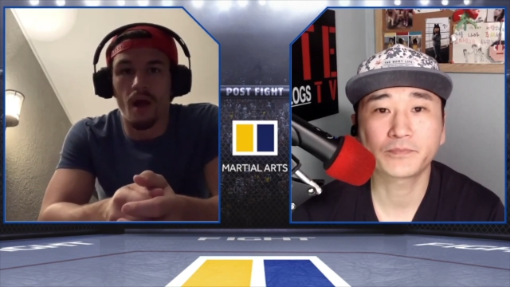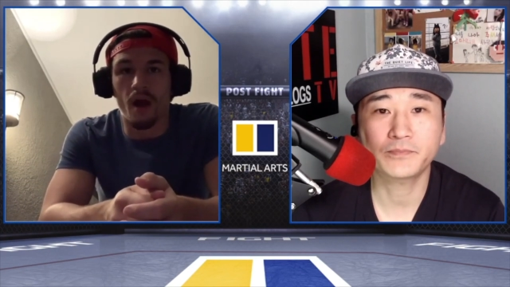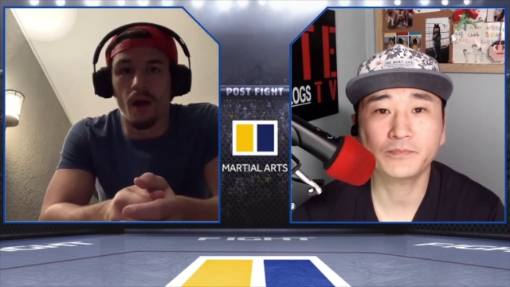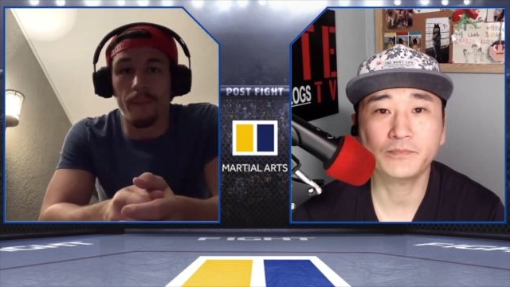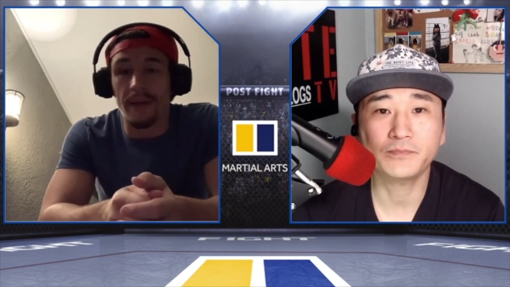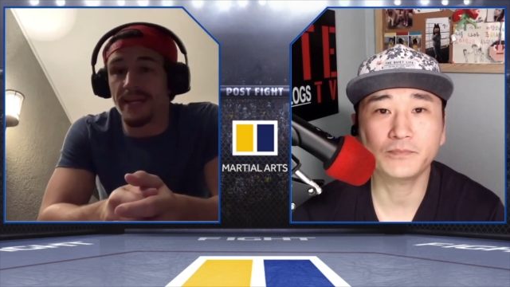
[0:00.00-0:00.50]

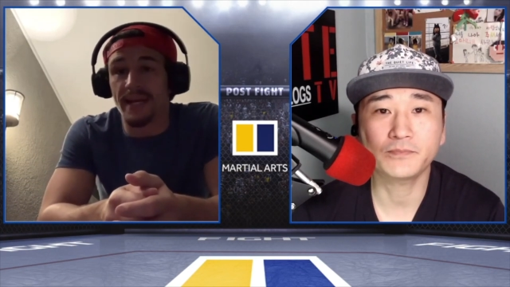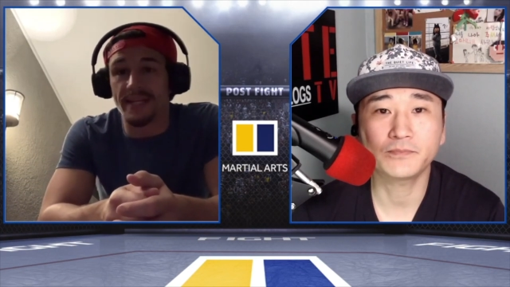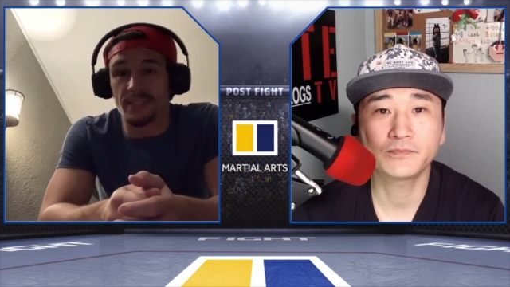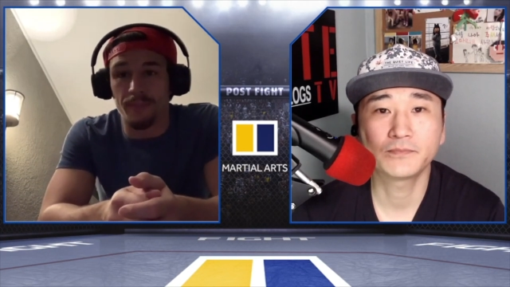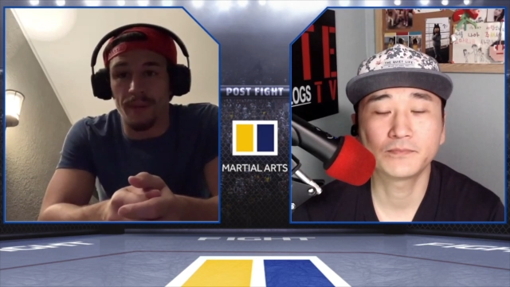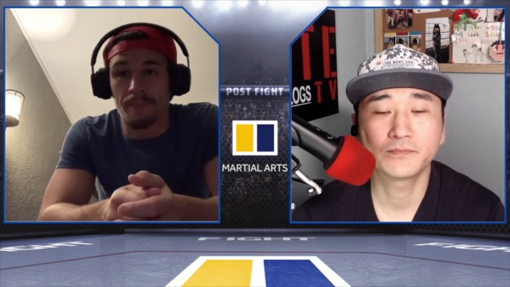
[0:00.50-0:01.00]
Speaker 1: um, and
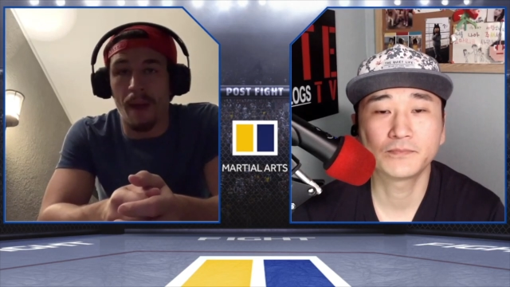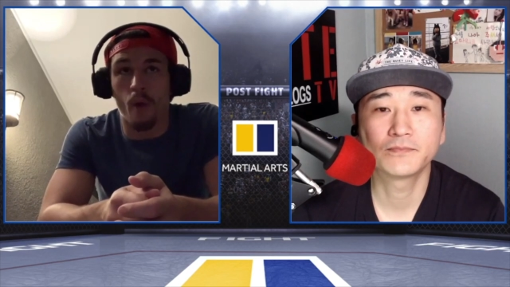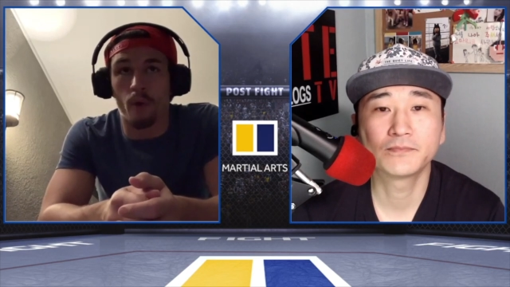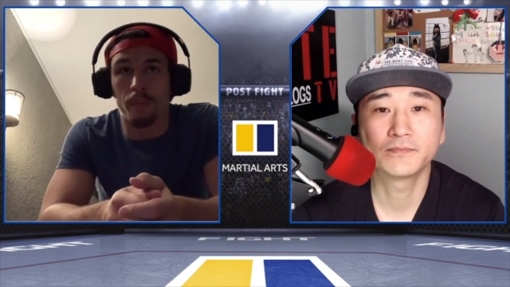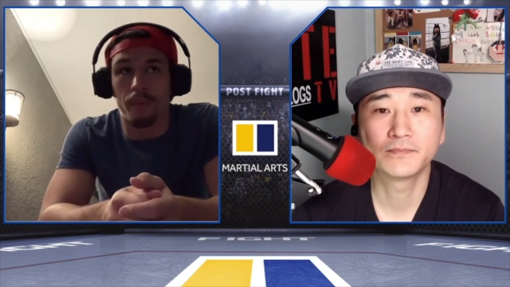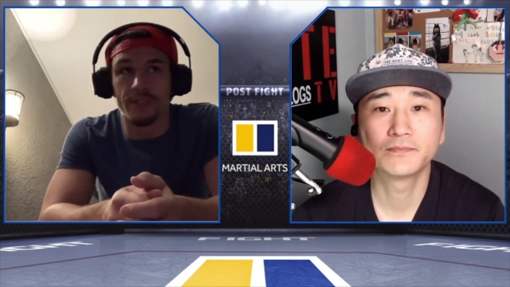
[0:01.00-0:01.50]
he, and he's a big
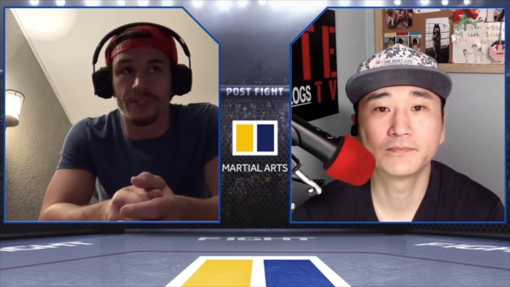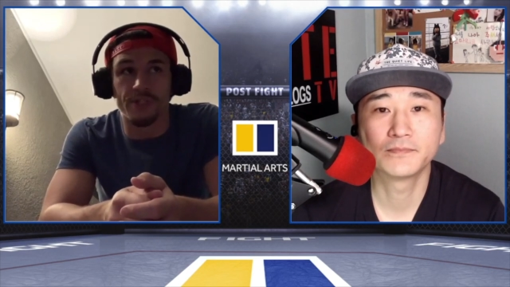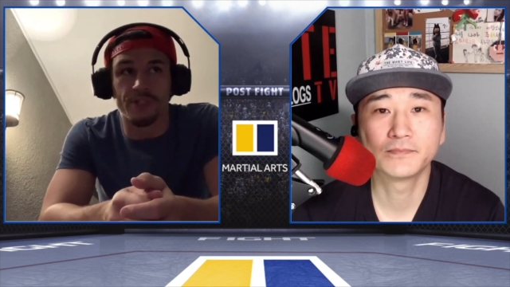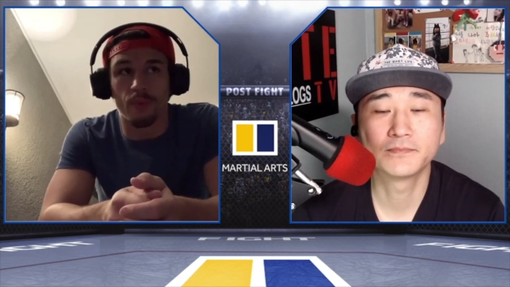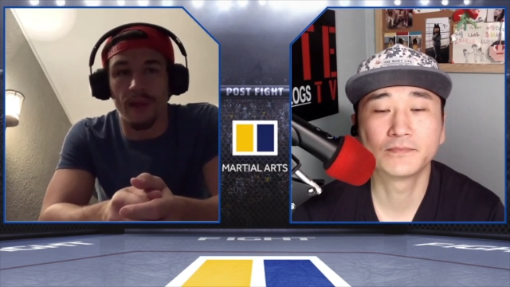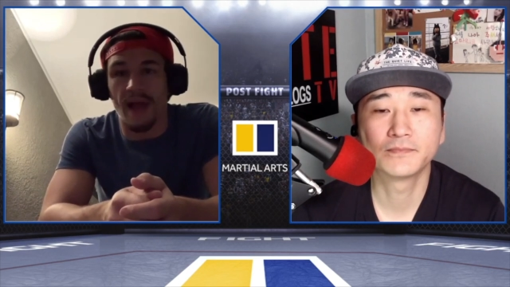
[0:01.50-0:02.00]
power
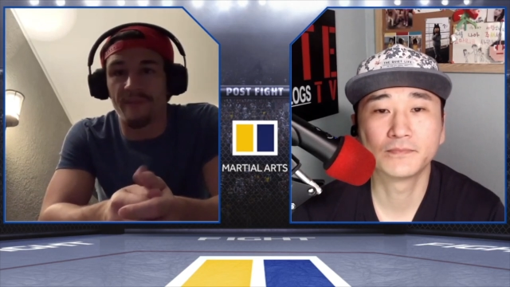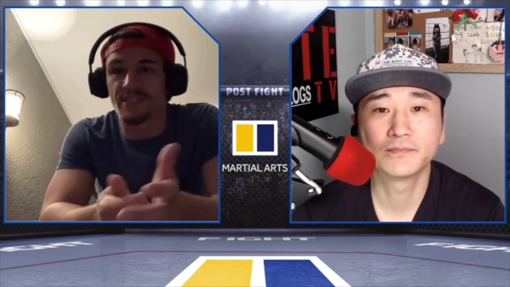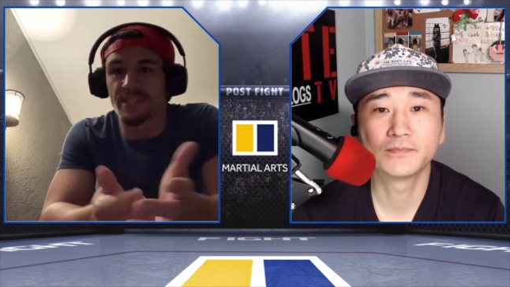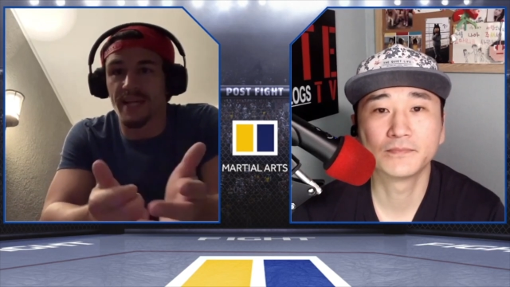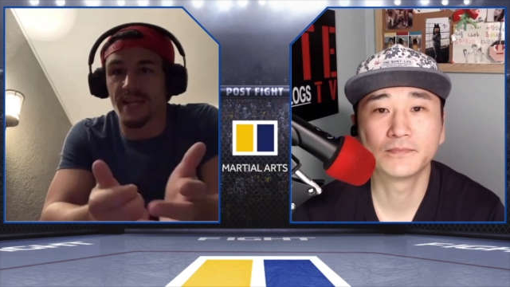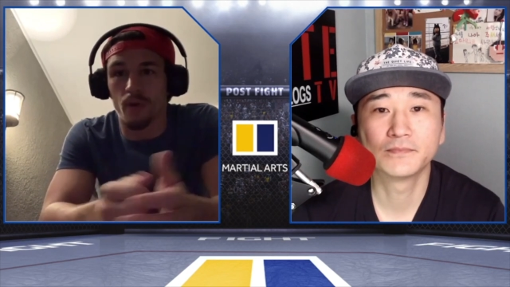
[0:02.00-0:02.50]
puncher. So we
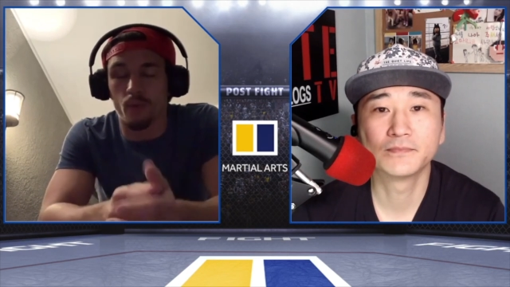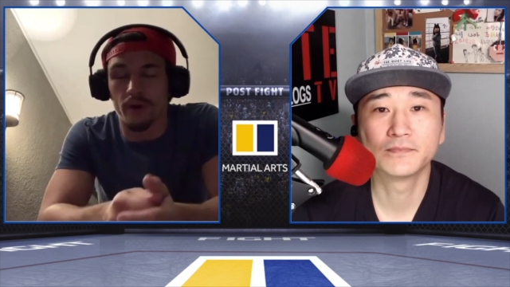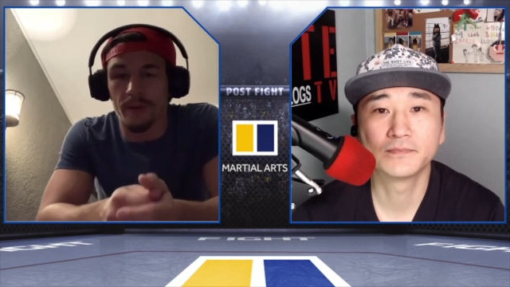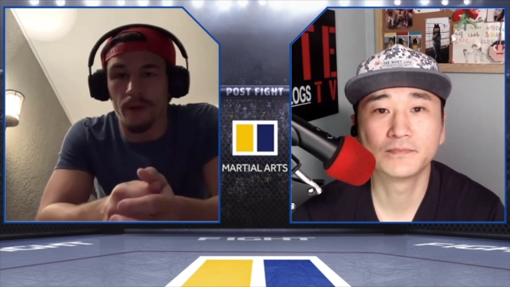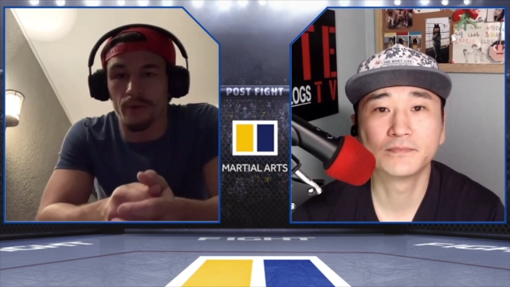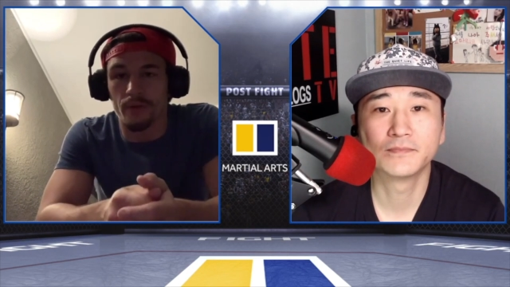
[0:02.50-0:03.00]
obviously got to
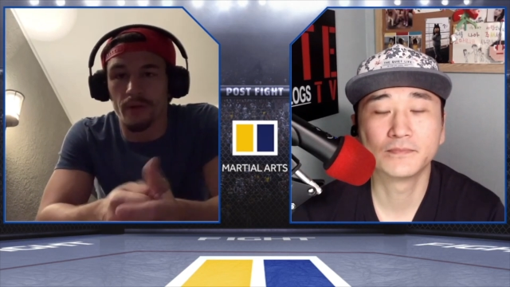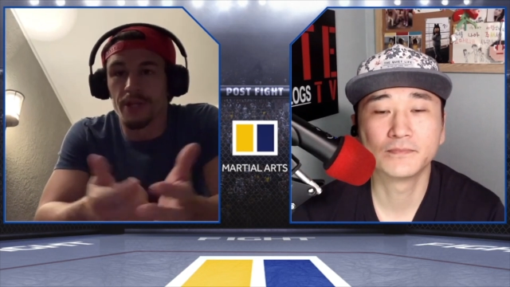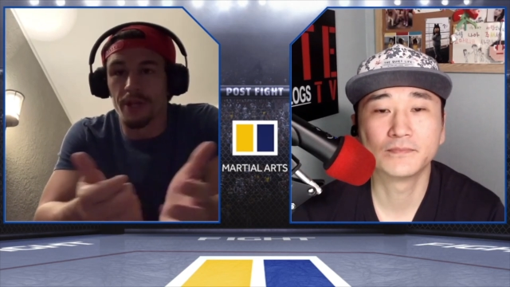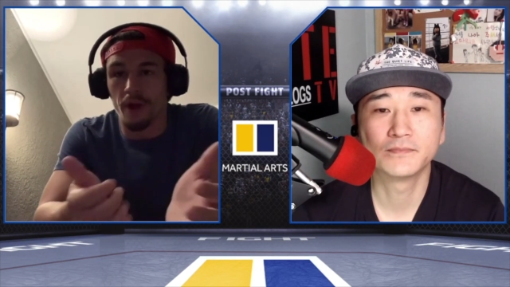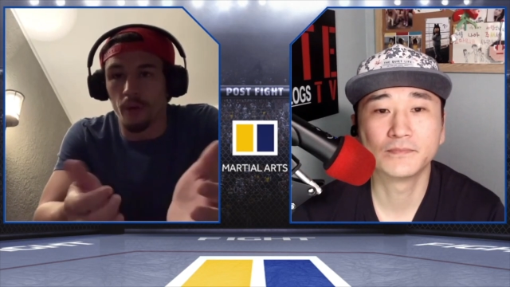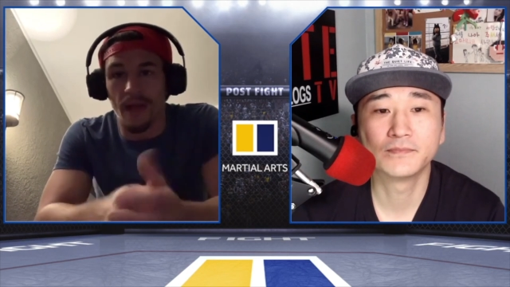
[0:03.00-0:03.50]
worry about
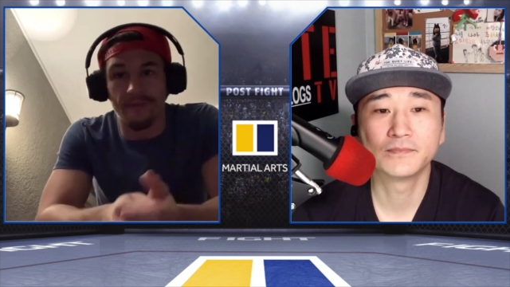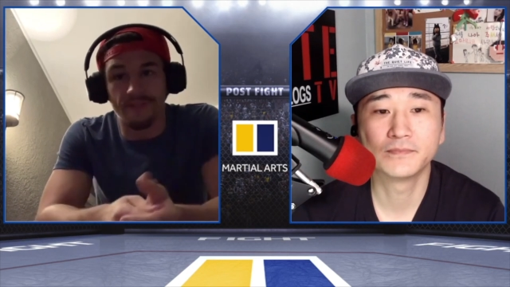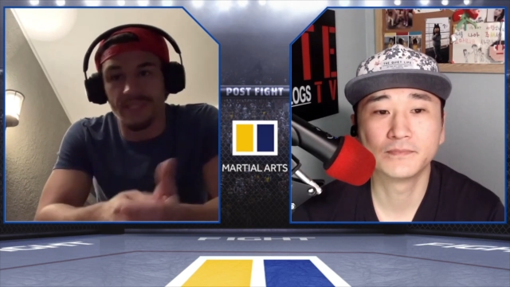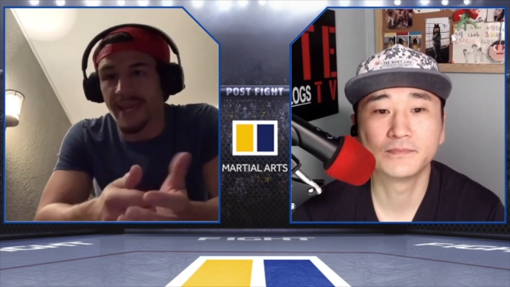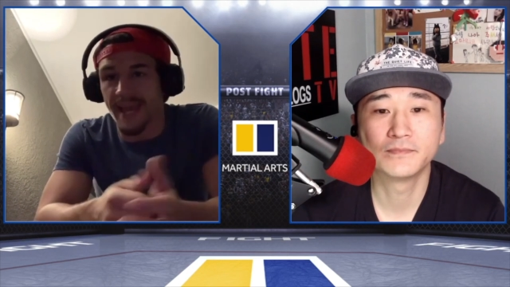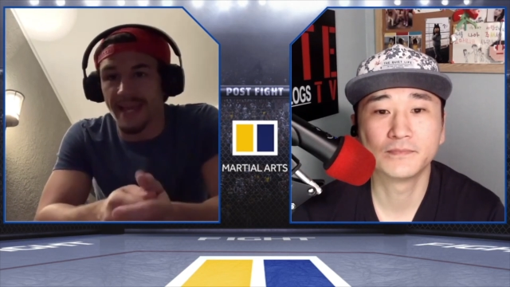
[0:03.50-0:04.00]
you know we
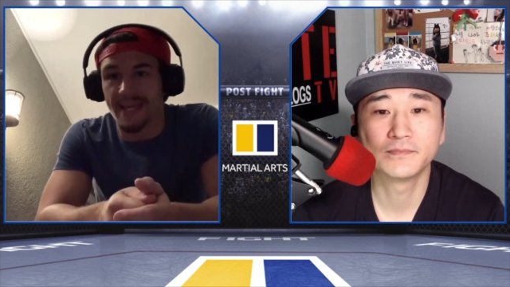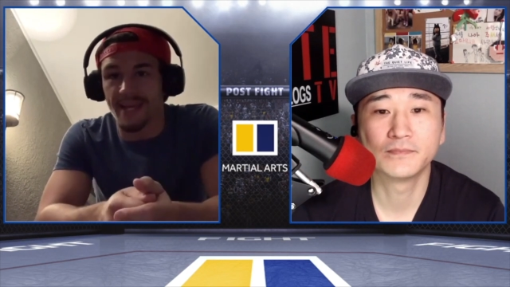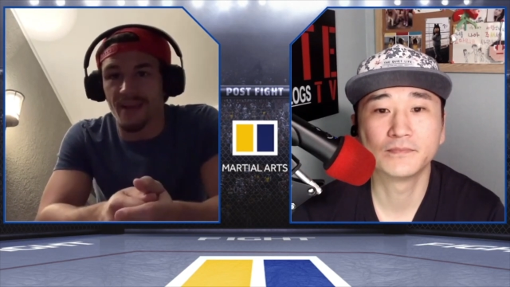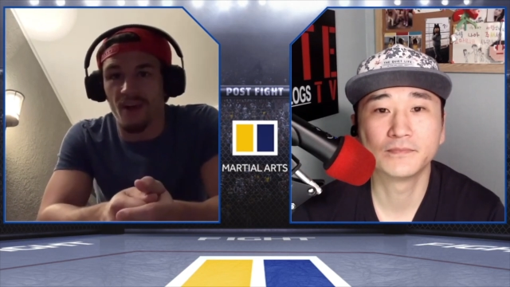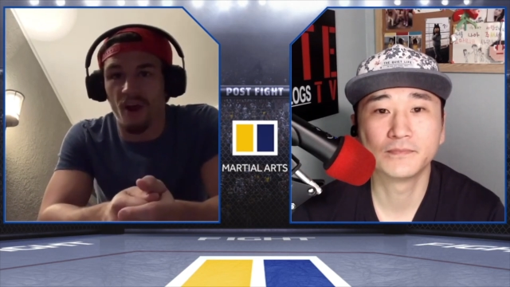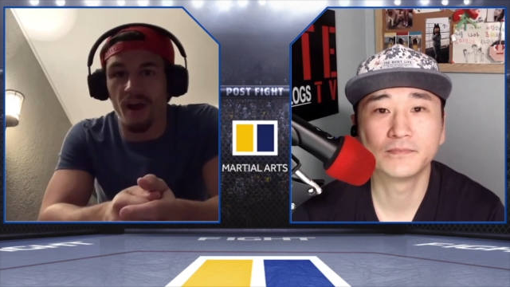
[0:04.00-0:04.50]
obviously can't
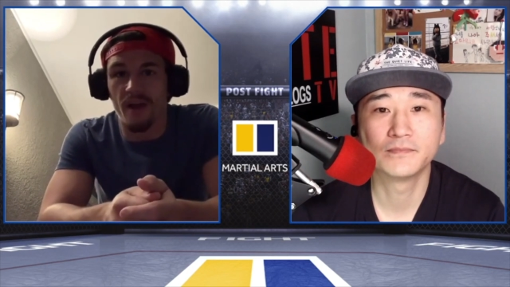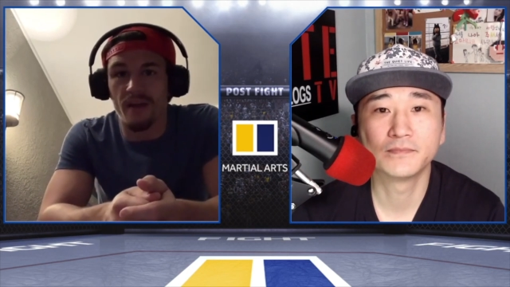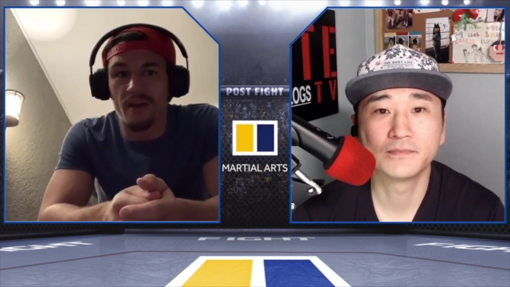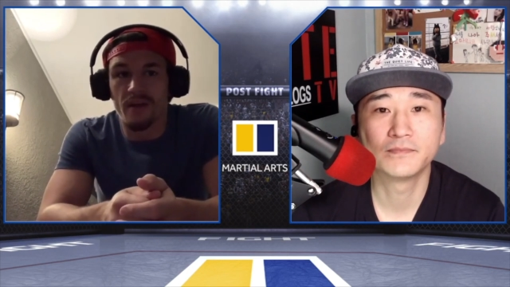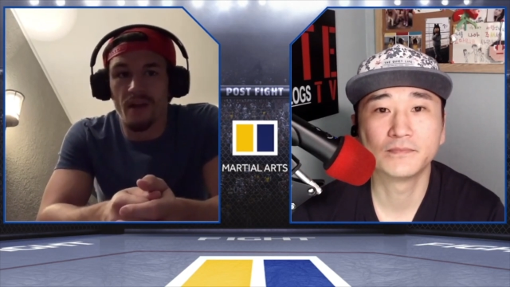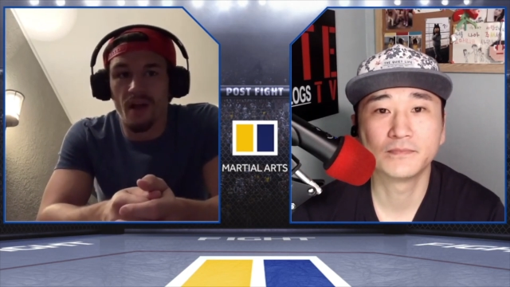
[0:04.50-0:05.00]
get caught.